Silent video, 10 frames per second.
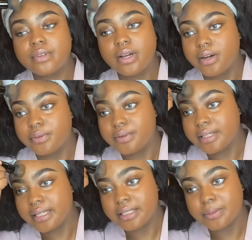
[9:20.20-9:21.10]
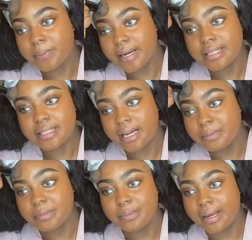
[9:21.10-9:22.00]
a really depressed time
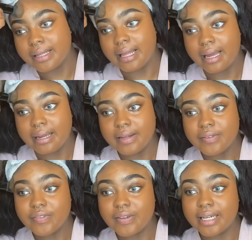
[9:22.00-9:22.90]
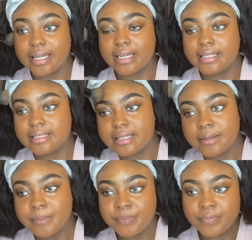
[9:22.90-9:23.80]
in my life and
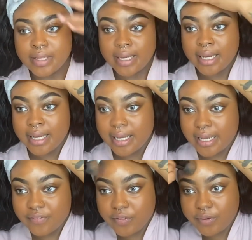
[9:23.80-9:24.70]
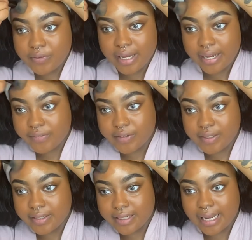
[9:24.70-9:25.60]
if you've
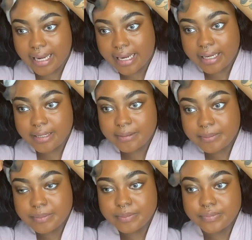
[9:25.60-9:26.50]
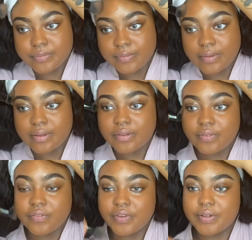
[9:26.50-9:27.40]
ever like
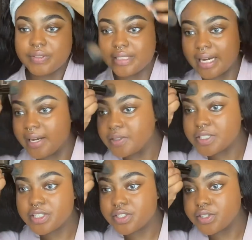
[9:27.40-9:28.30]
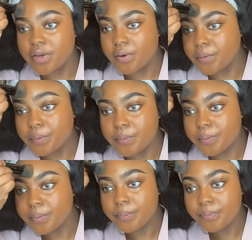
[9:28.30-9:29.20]
feel down just know
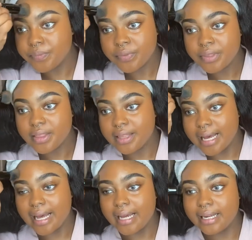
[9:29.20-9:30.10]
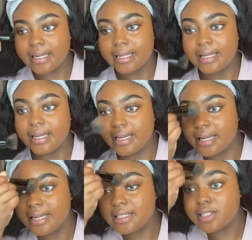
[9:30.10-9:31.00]
that
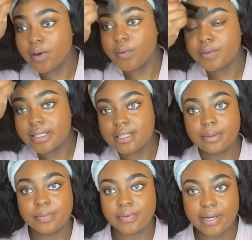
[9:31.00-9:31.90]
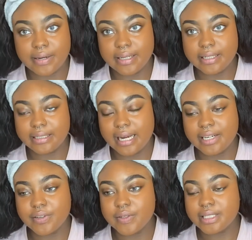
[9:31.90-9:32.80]
it's only temporary i
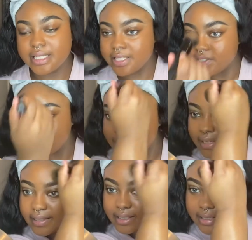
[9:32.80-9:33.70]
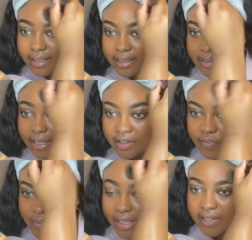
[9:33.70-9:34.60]
know it's easier said than done like you
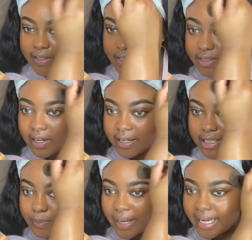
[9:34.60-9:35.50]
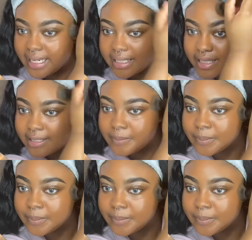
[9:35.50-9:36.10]
feel like you're in a dark space